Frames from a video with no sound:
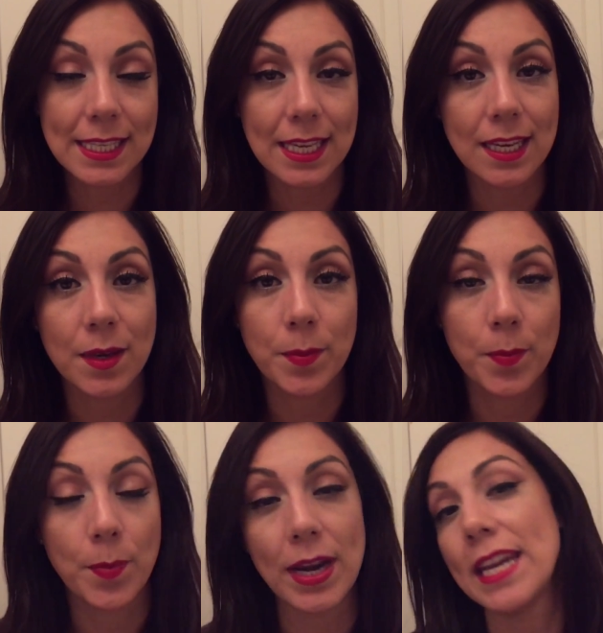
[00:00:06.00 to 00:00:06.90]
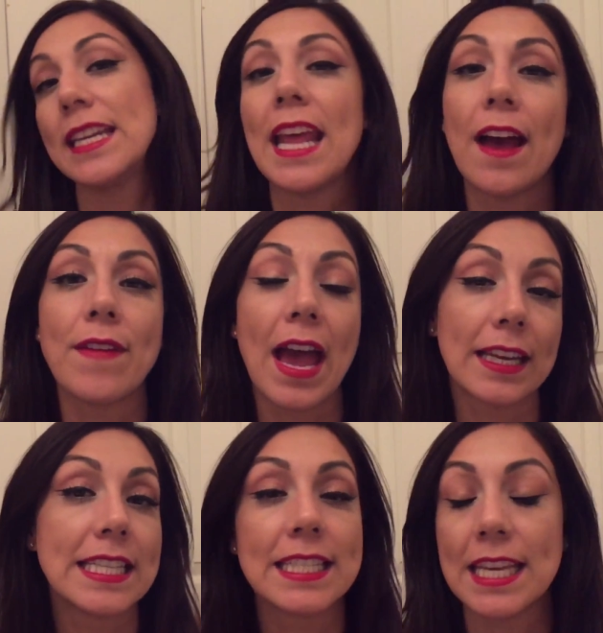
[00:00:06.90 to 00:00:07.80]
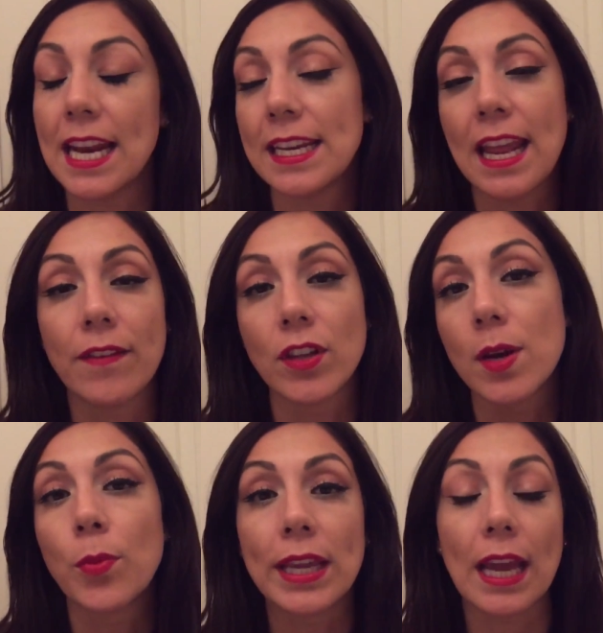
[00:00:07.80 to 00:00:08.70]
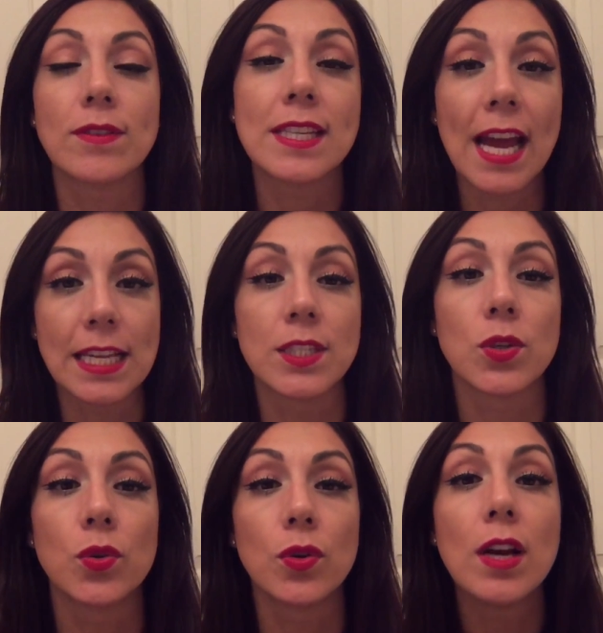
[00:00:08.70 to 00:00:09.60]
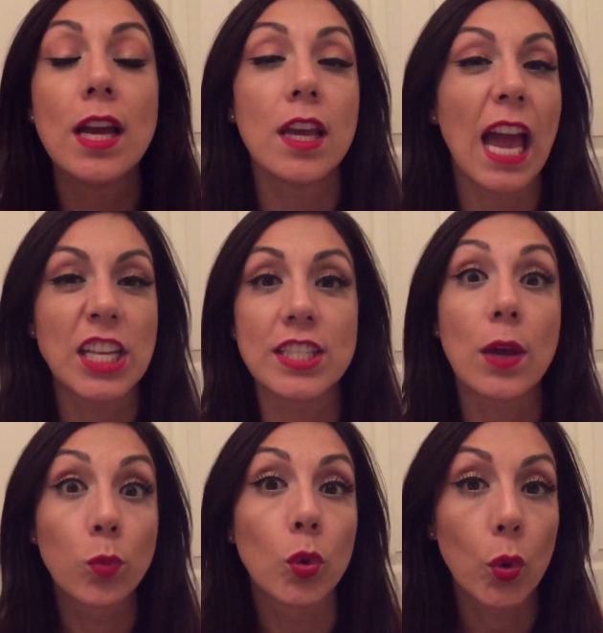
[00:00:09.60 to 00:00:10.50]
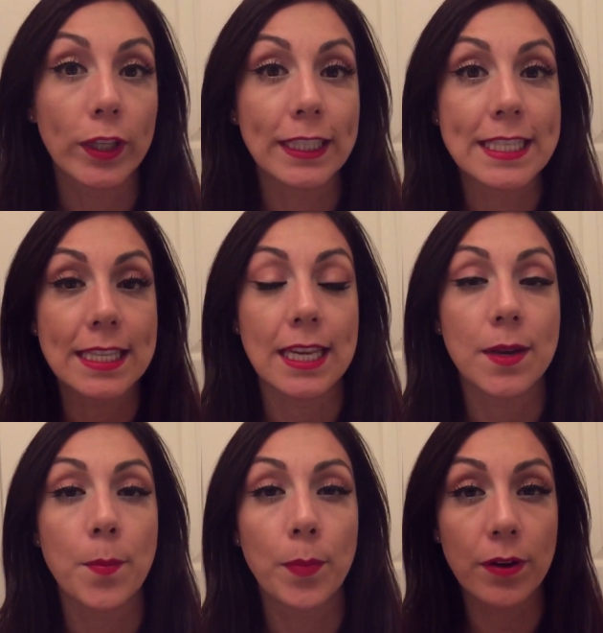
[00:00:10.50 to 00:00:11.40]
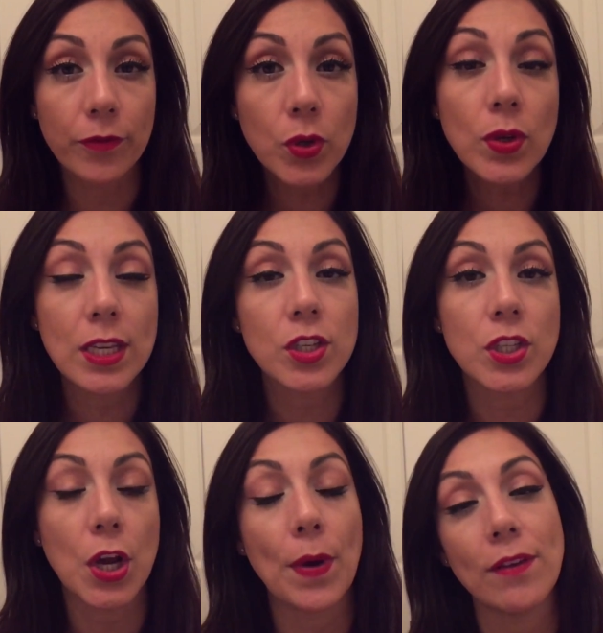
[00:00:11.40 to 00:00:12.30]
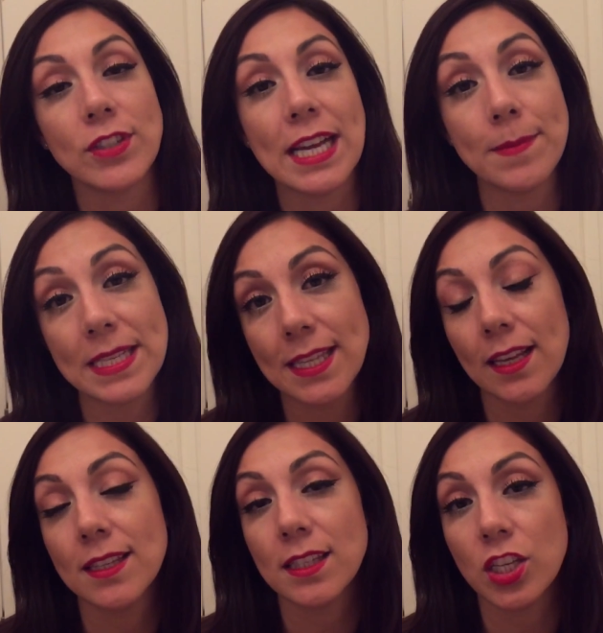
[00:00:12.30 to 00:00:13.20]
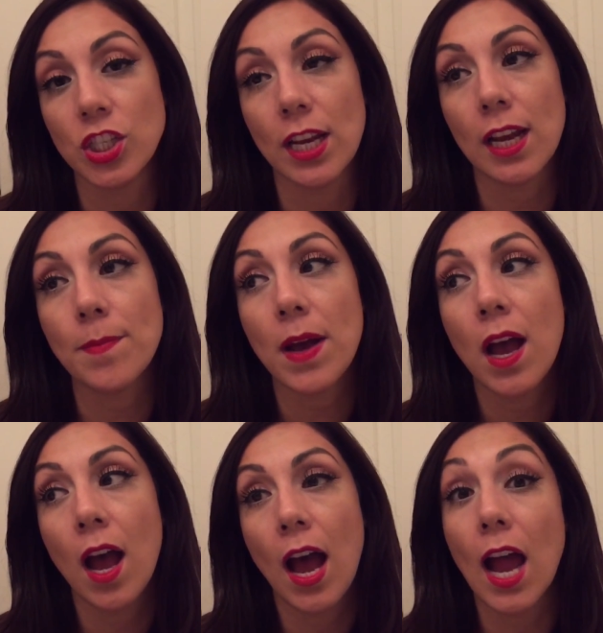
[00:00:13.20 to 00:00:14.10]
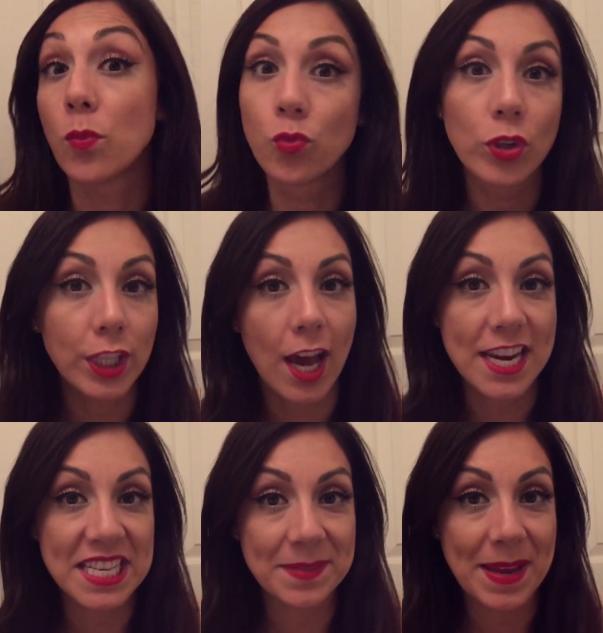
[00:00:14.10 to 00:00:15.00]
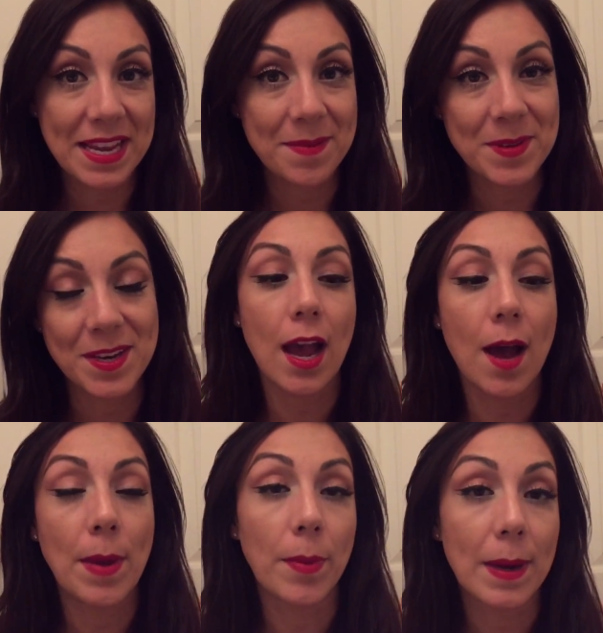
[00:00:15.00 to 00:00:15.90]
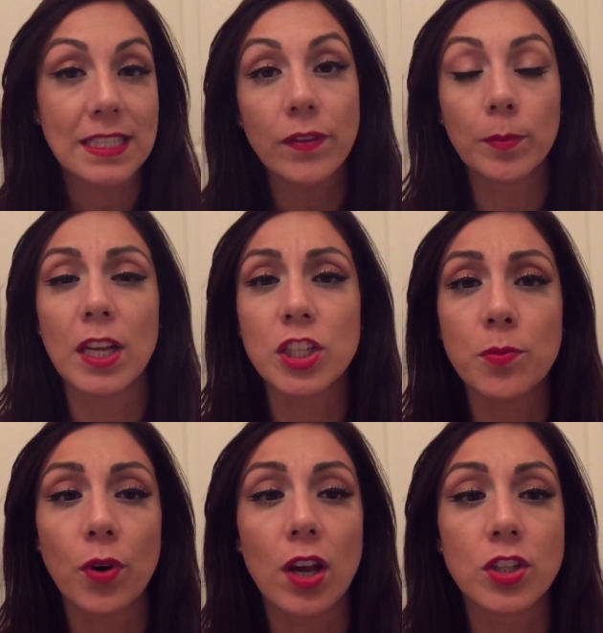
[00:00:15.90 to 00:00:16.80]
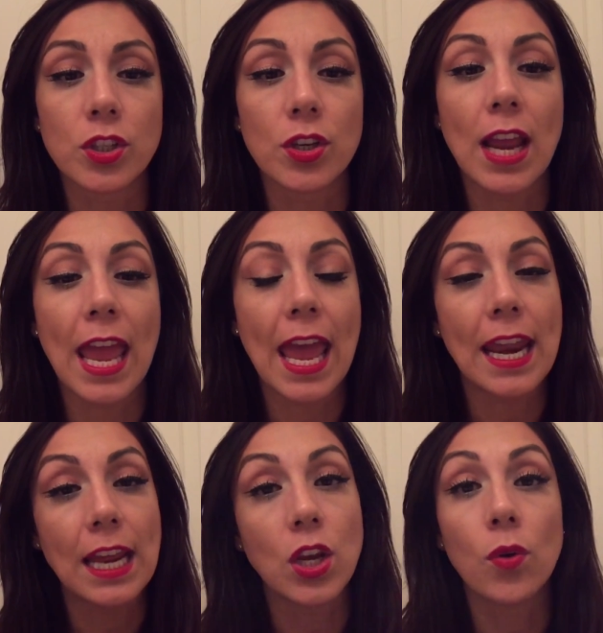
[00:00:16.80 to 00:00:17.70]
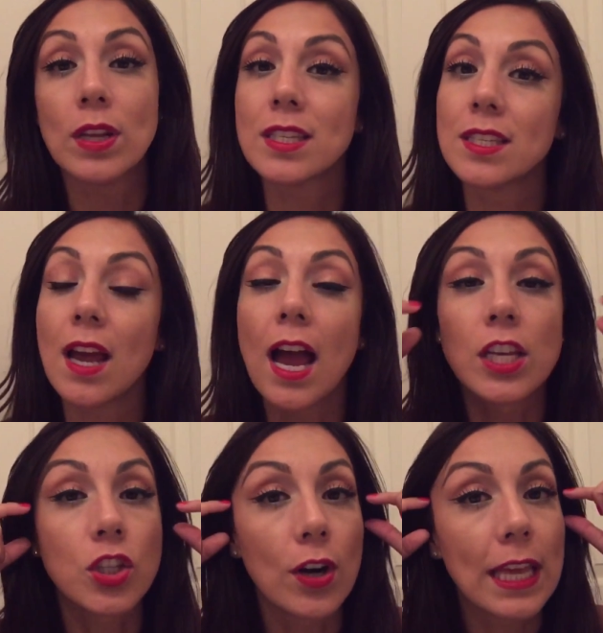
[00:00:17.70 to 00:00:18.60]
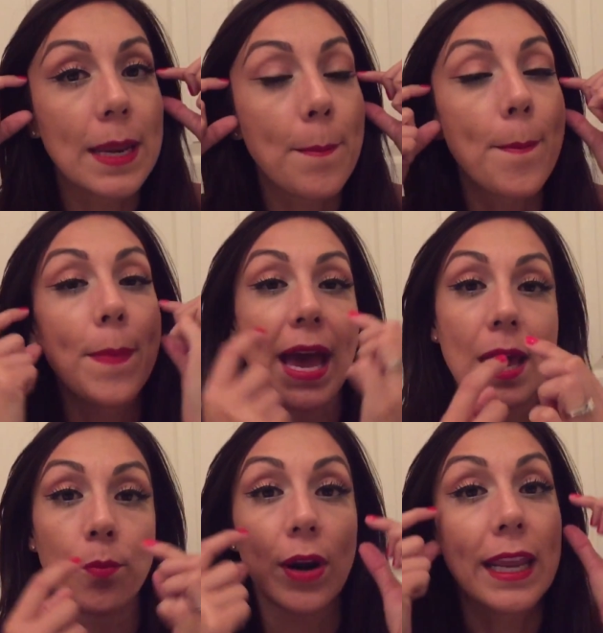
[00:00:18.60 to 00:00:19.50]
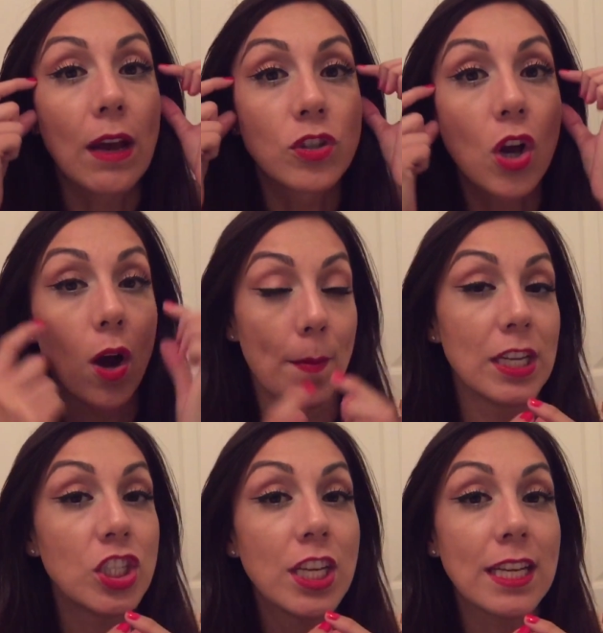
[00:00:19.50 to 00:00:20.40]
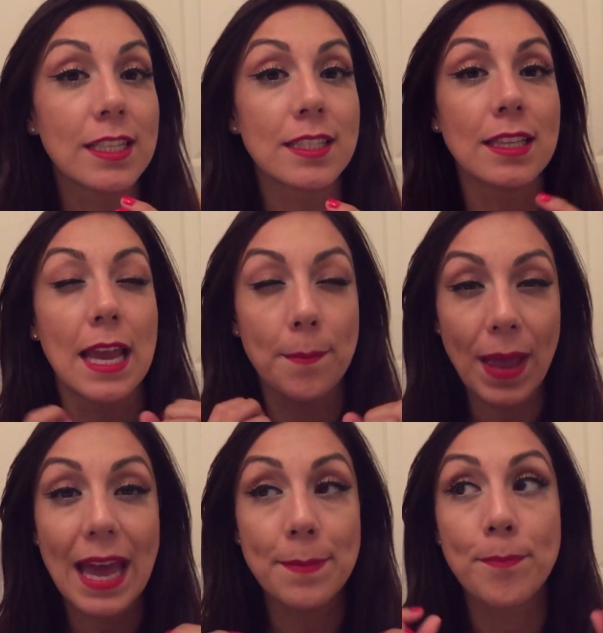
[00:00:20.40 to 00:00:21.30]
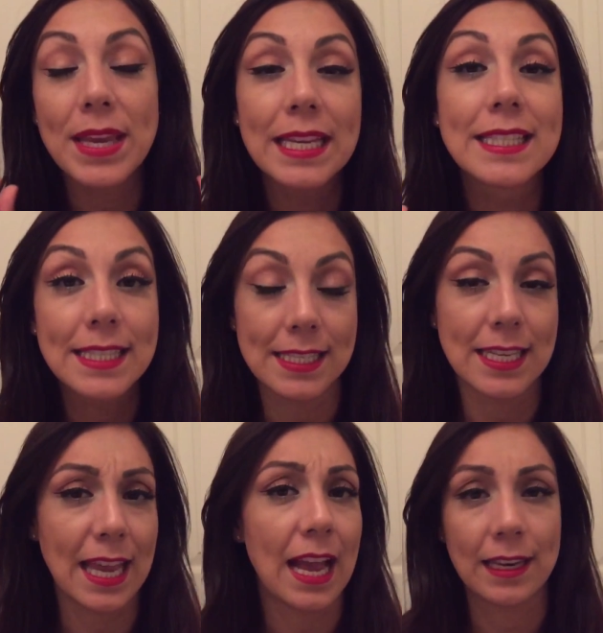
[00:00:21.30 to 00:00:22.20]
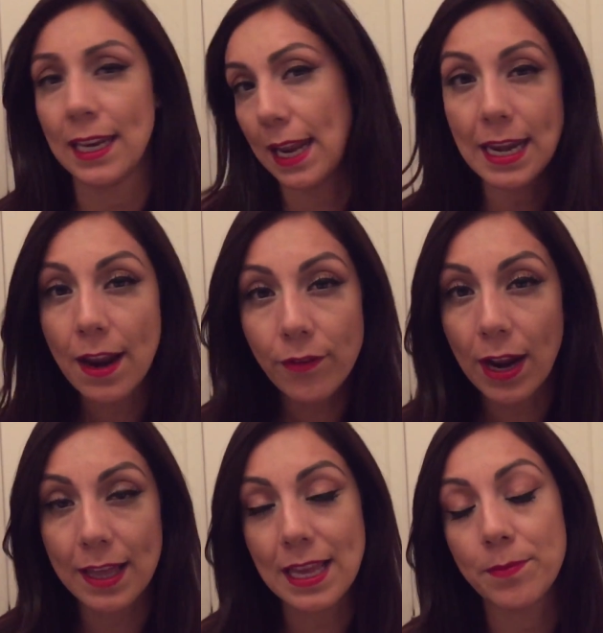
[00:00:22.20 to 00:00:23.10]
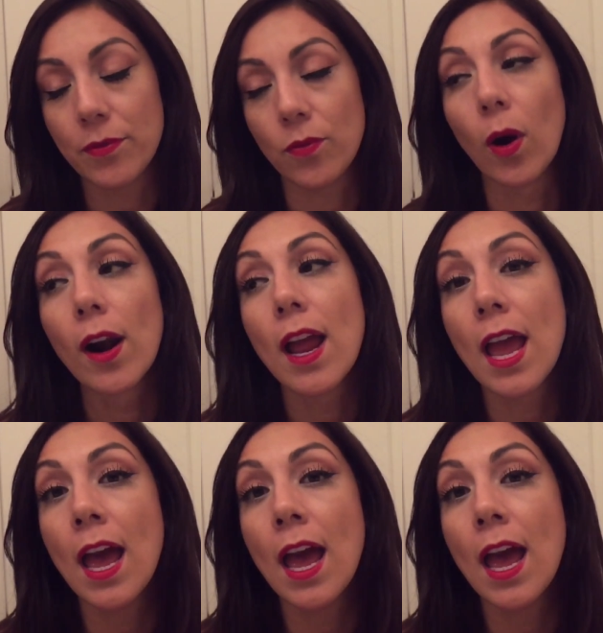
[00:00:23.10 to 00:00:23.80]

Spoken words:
skin, but I didn't have acne skin. I didn't have a lot of breakouts in high school. I just had real oily skin. But a few years ago, after I had my second son, Jacob, I really got into makeup. I bought myself a blush and bronzer, and I noticed I started getting bad breakouts on my cheeks, like bad, big cystic acne, and I never had that before.